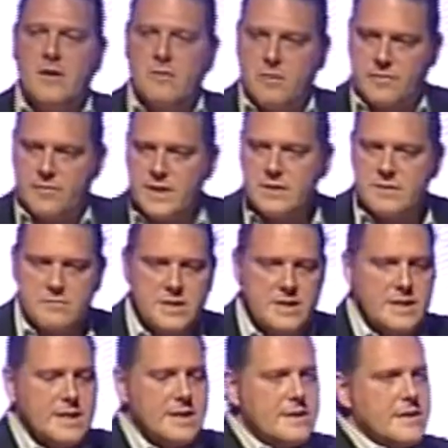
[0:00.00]
What we do
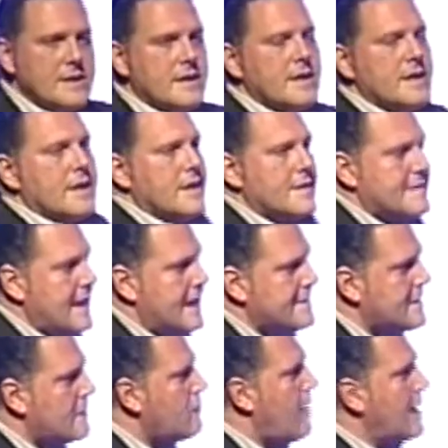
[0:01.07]
here is
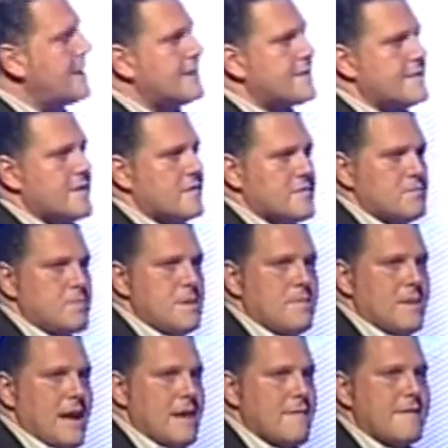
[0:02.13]
asking 100,000
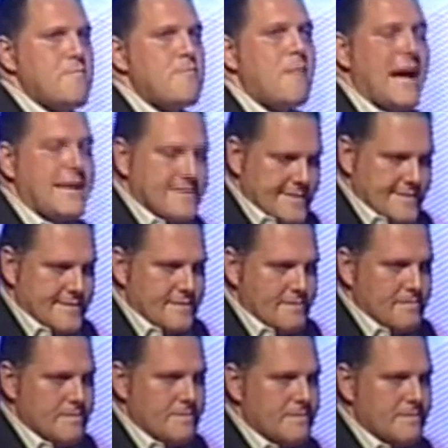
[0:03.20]
people every month,